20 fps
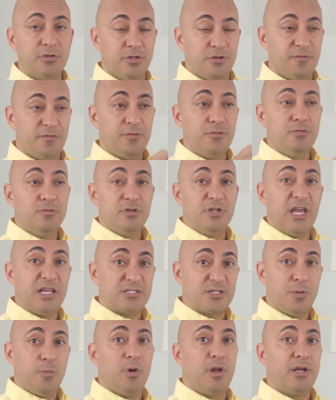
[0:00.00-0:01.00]
if you get
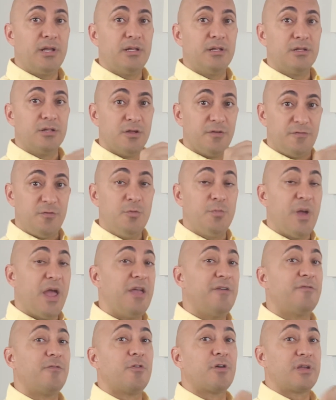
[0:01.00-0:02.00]
someone, if you pay
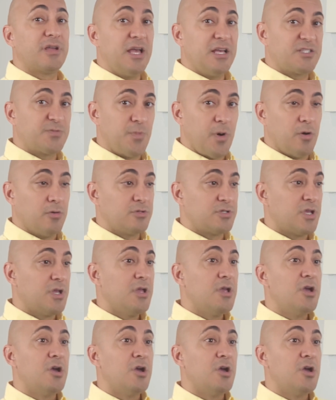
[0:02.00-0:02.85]
for a guest post,